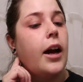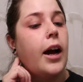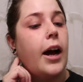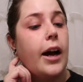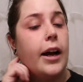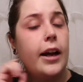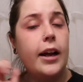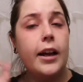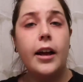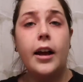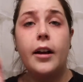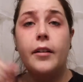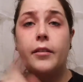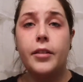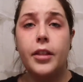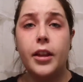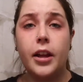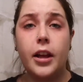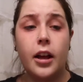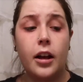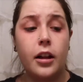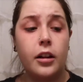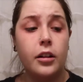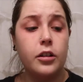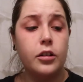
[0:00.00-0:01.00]
I have the
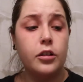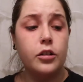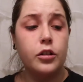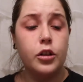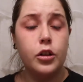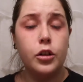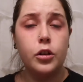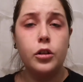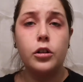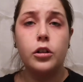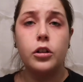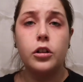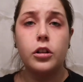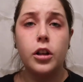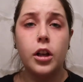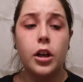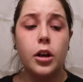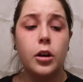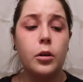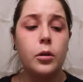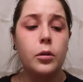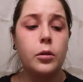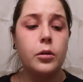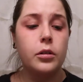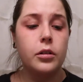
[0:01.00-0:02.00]
color Nude
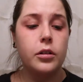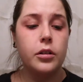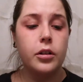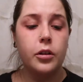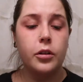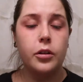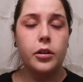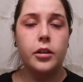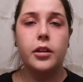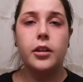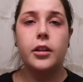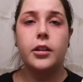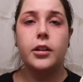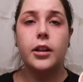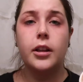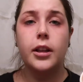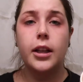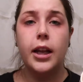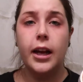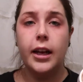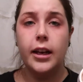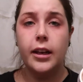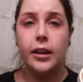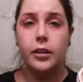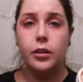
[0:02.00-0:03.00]
Glow, so it's the
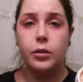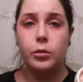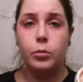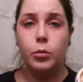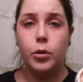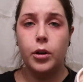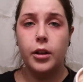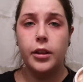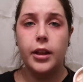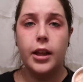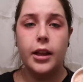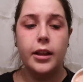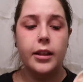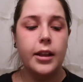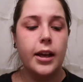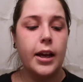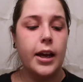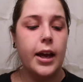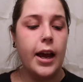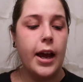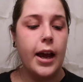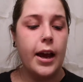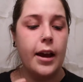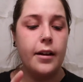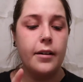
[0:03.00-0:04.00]
lightest one that
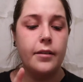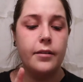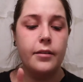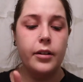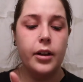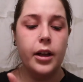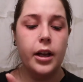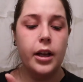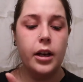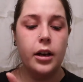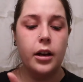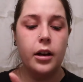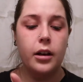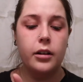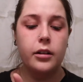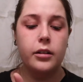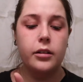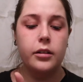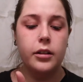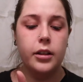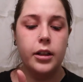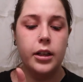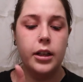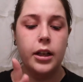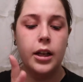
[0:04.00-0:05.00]
they have, and
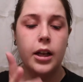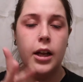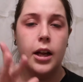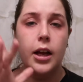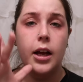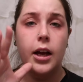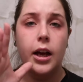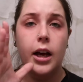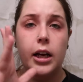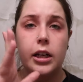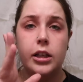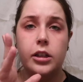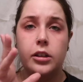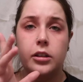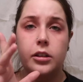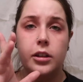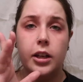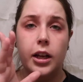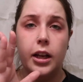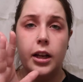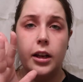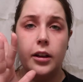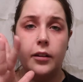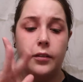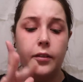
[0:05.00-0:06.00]
honestly, I just
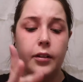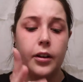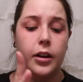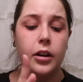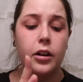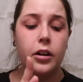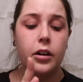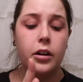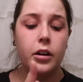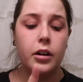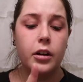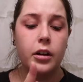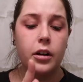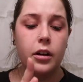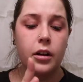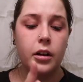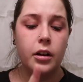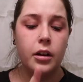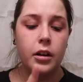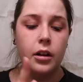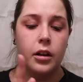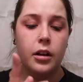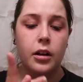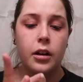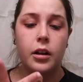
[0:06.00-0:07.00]
take a finger,
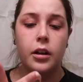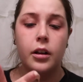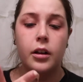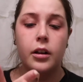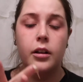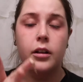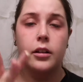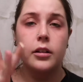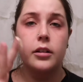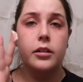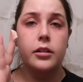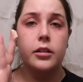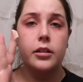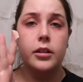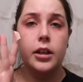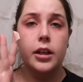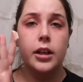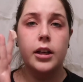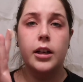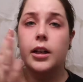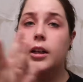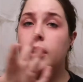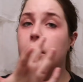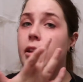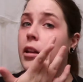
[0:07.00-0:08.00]

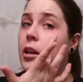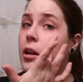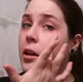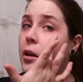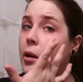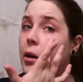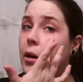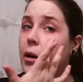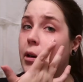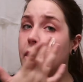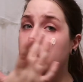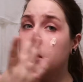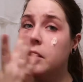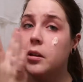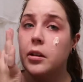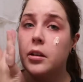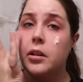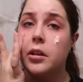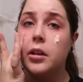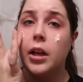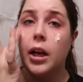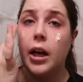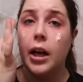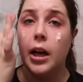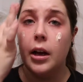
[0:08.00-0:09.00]
stick it in there, and
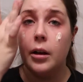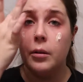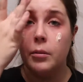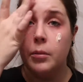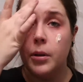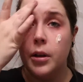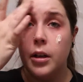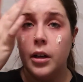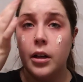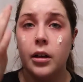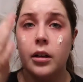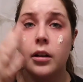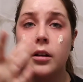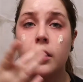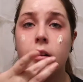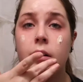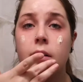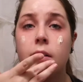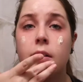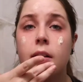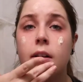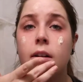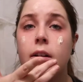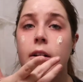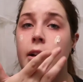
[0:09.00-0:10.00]
just dab
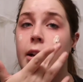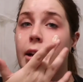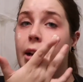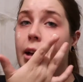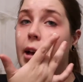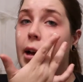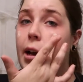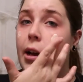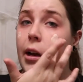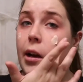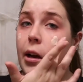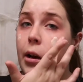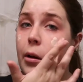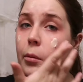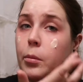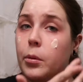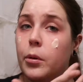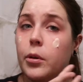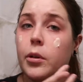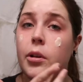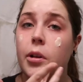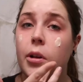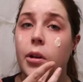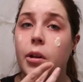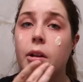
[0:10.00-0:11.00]
a
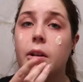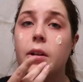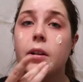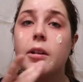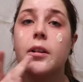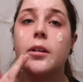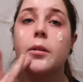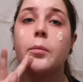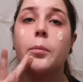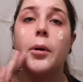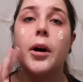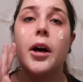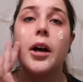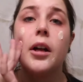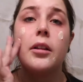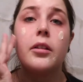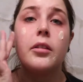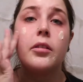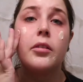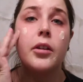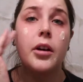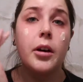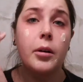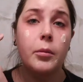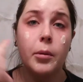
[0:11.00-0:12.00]
couple
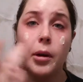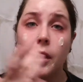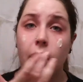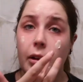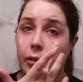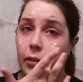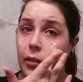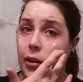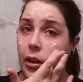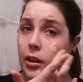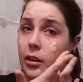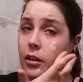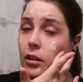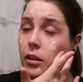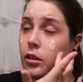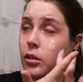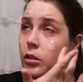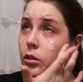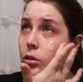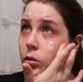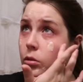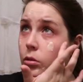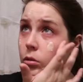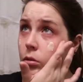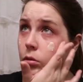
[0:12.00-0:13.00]
spots around my face, because
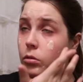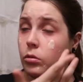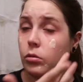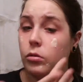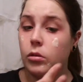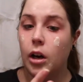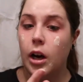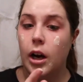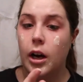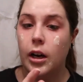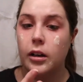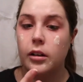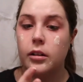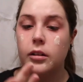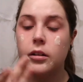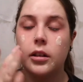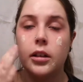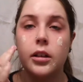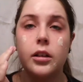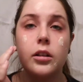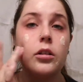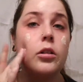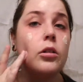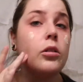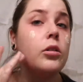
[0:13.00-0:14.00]
you
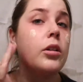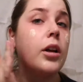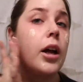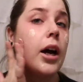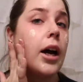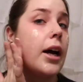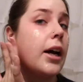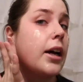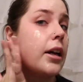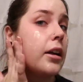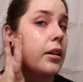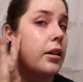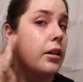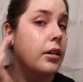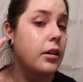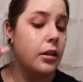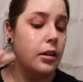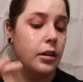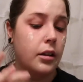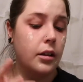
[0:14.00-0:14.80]
honestly do not,